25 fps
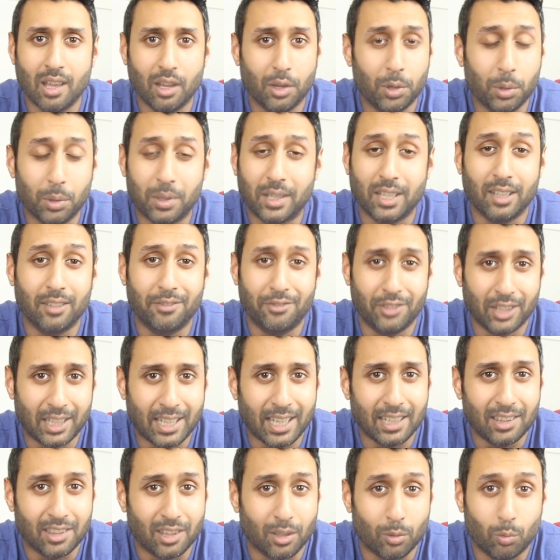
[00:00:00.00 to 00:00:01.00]
Who can
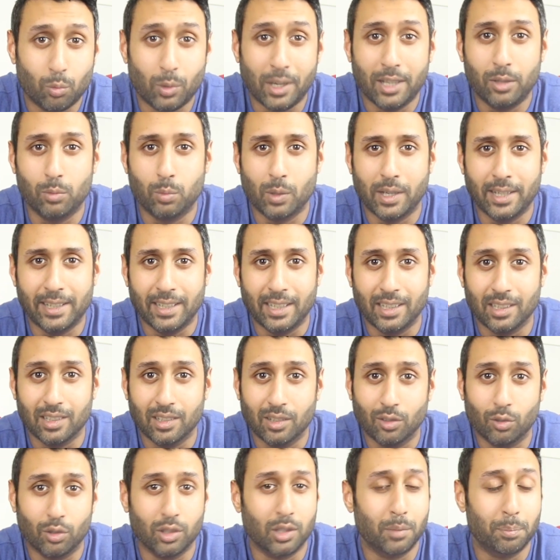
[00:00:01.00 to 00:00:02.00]
forget the Red
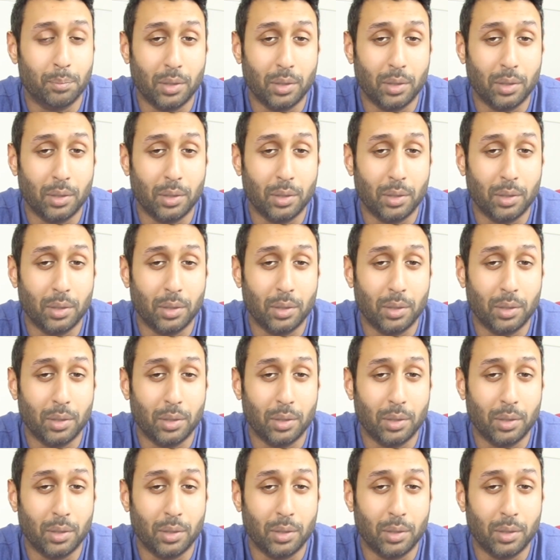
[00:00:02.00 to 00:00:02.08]
Wedding, or the